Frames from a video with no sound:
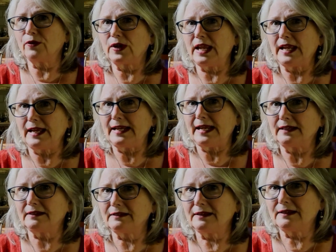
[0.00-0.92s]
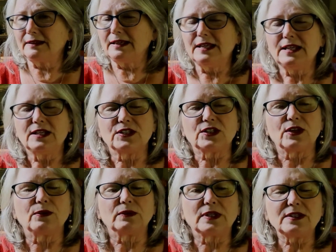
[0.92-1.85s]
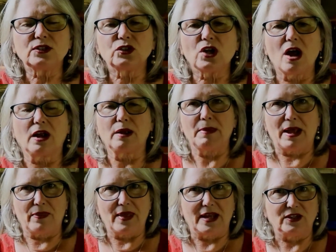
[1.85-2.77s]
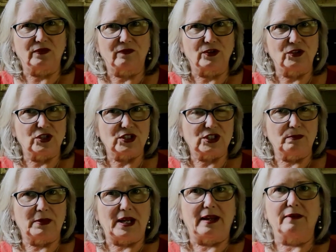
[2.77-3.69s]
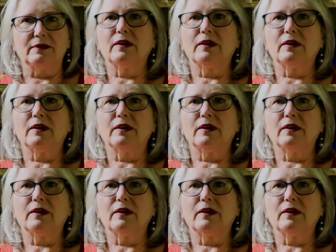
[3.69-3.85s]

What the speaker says: canning. So let's talk about that for just a minute.